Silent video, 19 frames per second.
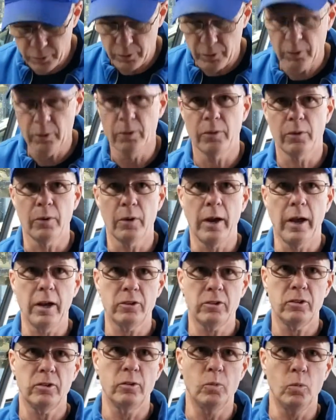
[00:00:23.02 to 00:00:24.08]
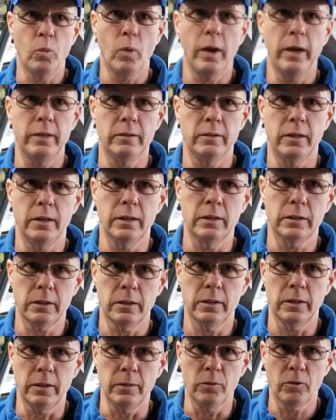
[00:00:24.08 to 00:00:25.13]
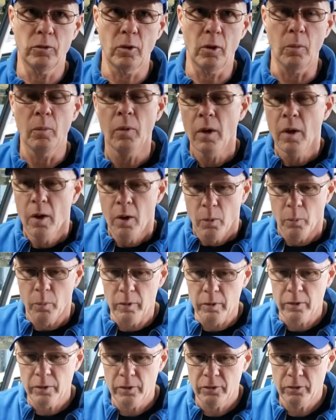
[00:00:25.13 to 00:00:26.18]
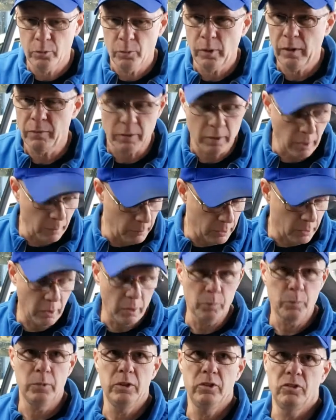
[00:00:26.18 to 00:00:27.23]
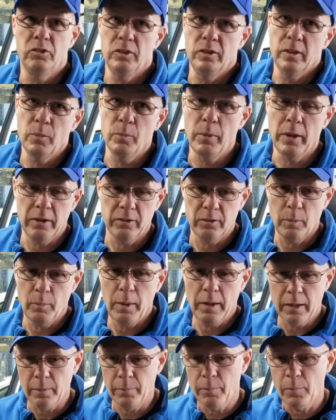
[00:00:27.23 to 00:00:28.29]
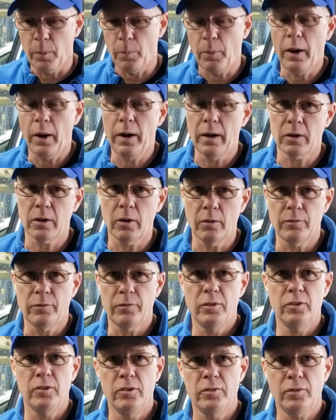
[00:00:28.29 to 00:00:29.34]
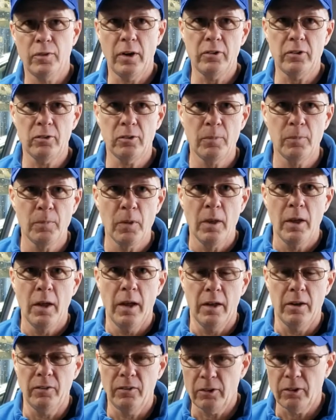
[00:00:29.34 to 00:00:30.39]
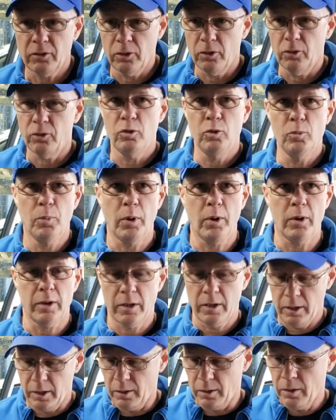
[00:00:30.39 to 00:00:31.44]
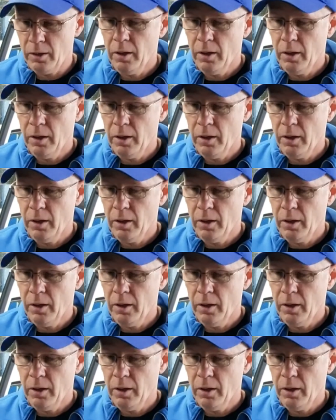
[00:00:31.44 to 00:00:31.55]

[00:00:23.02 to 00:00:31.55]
new. They're actually white and clean. So one of the things that we have a company called BG that they make a product called Fresh, and it's actually a two-part kit.